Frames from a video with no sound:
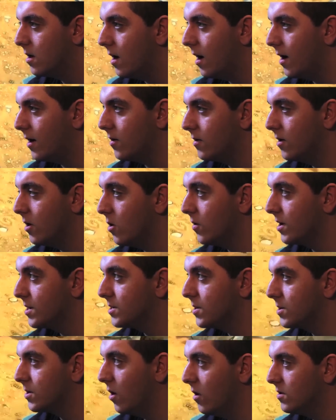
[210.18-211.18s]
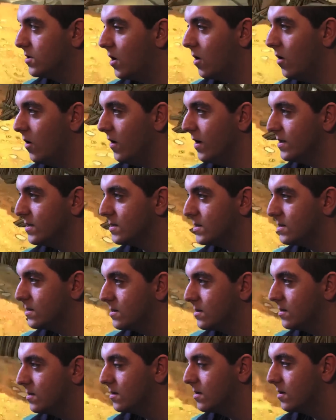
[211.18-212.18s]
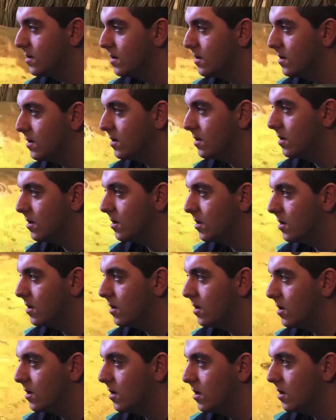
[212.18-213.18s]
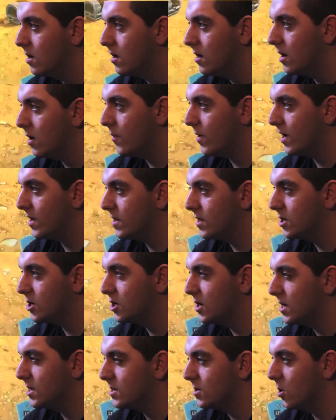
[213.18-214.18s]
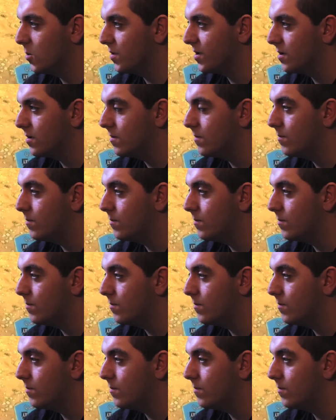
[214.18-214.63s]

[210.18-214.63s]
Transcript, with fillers: I don't know, because there's gold coins! How do I get this chest open?